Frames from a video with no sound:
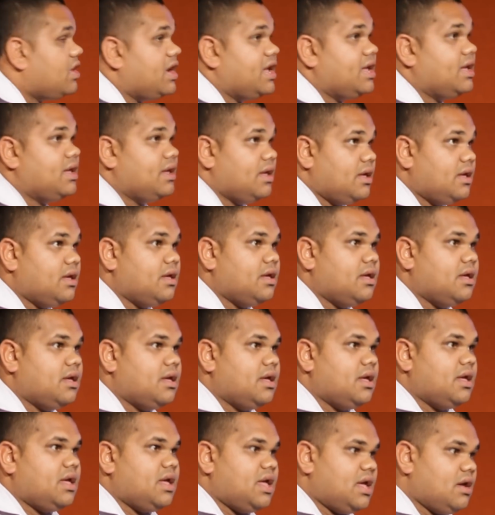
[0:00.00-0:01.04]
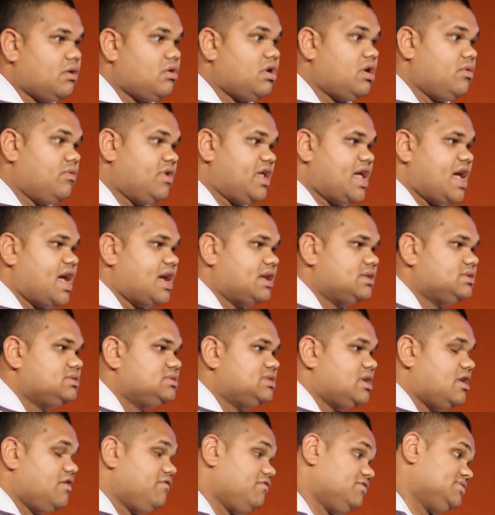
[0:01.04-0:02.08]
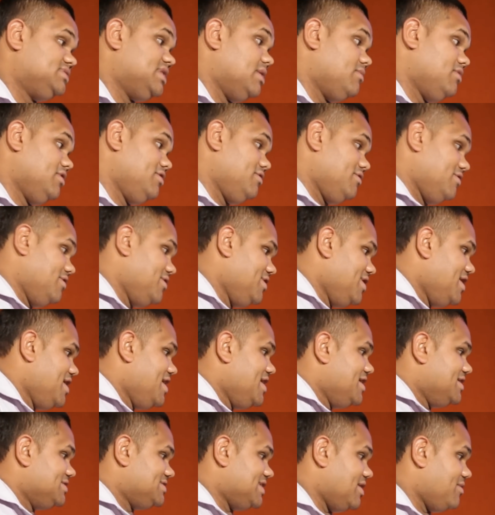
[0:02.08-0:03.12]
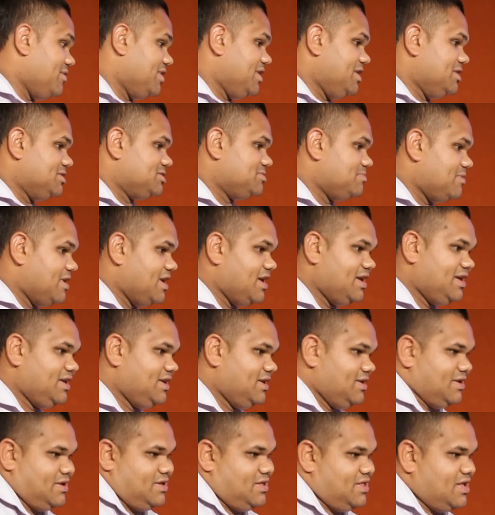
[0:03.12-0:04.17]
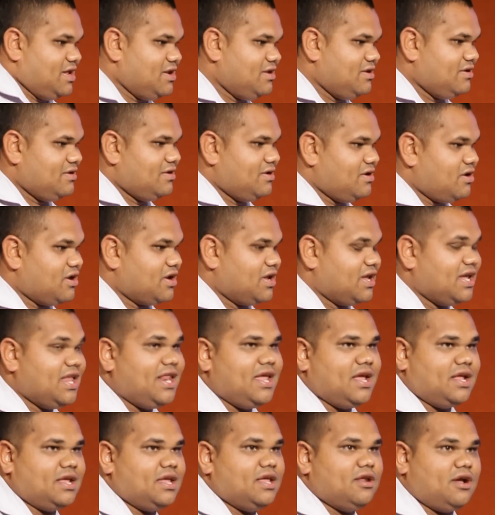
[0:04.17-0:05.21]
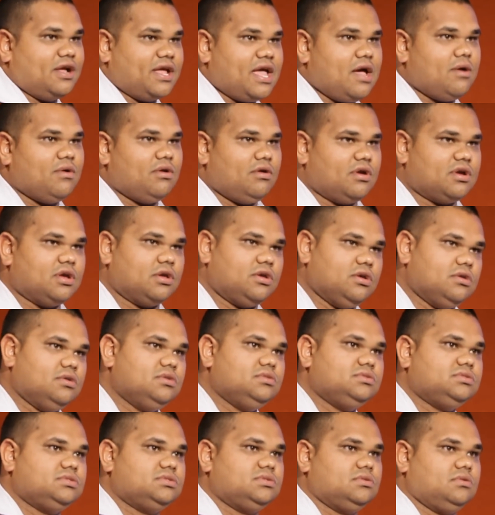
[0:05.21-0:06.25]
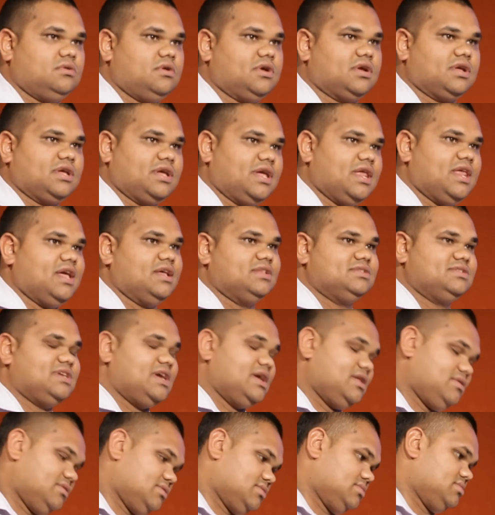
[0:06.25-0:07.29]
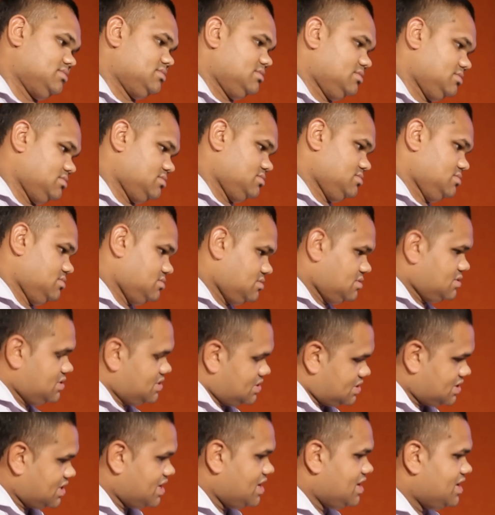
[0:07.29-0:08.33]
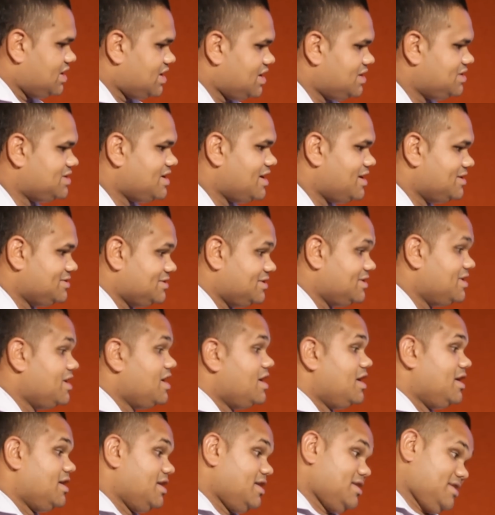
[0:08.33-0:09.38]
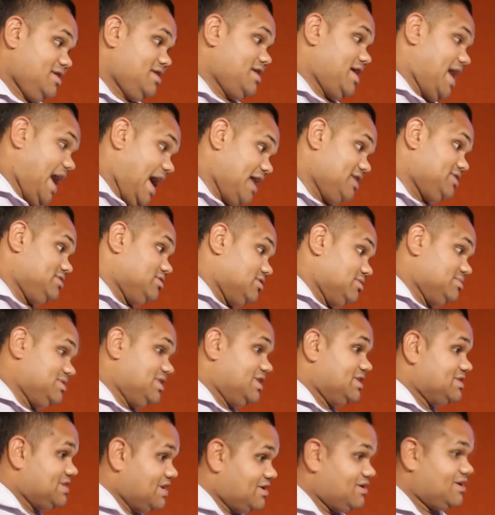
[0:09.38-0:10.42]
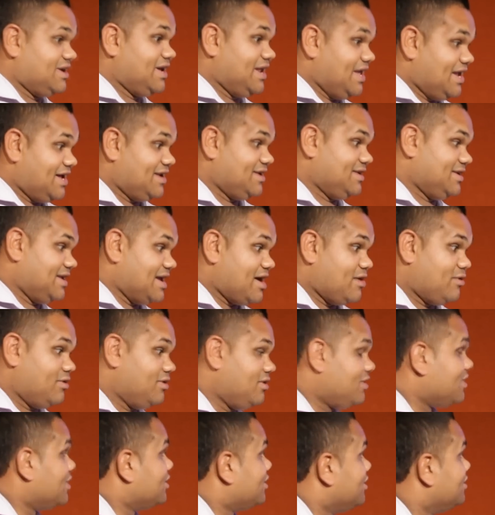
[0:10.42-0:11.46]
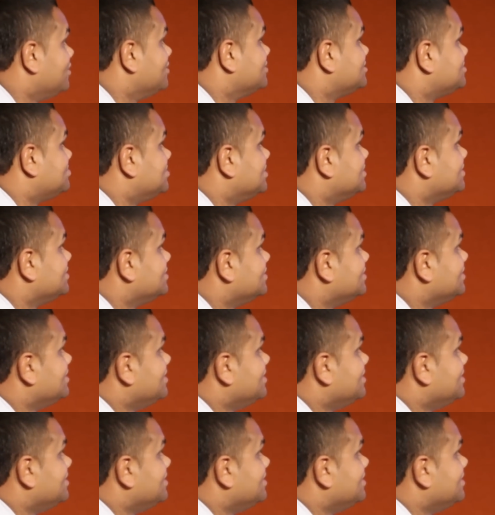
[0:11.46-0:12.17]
I, how I react. So for someone someone hits me, then I can get out and get up going like a goose, or I can get out and say, look, get your details. And eight times out of ten, I get out and go on like a goose. But